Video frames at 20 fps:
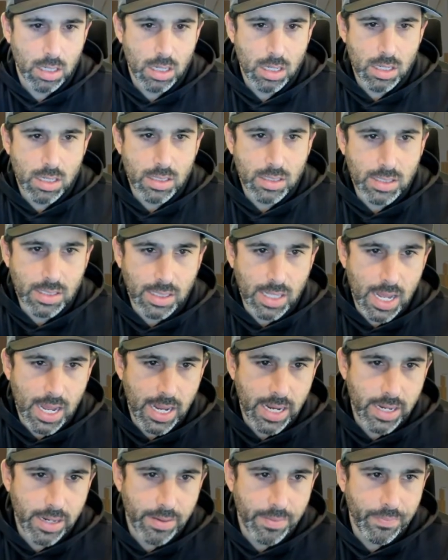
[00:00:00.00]

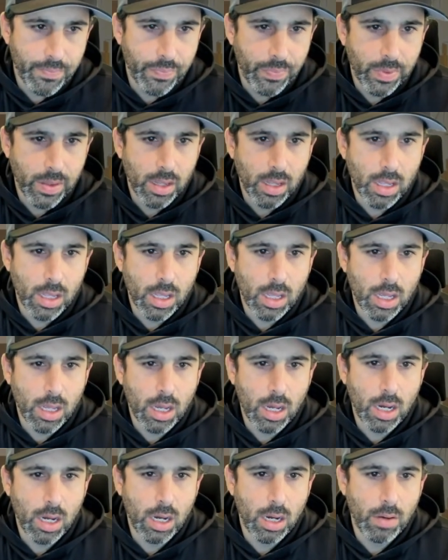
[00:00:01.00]
Sly.
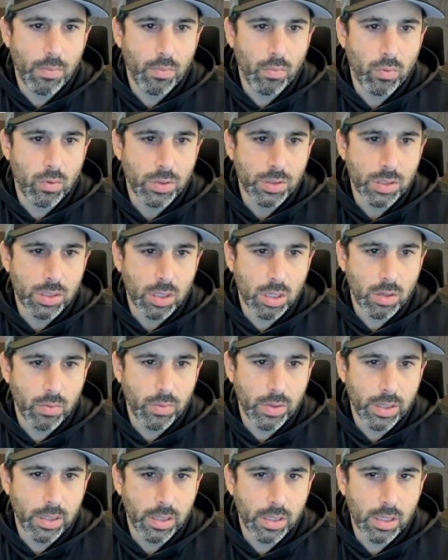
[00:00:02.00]
We'll start
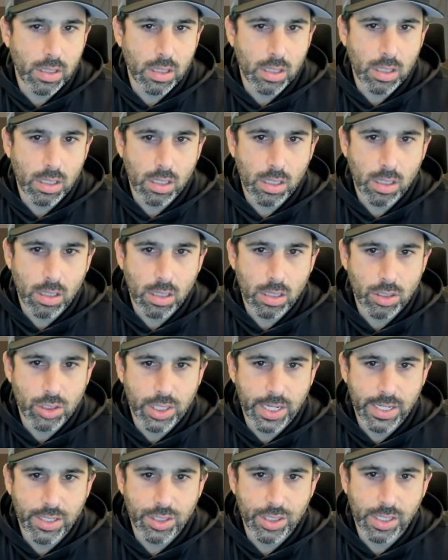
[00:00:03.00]
with
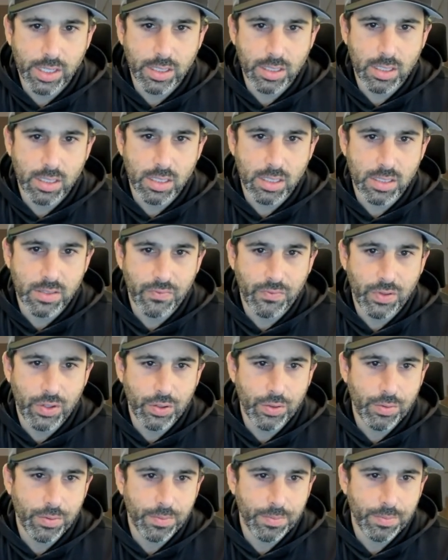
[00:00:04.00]
changing it to this view.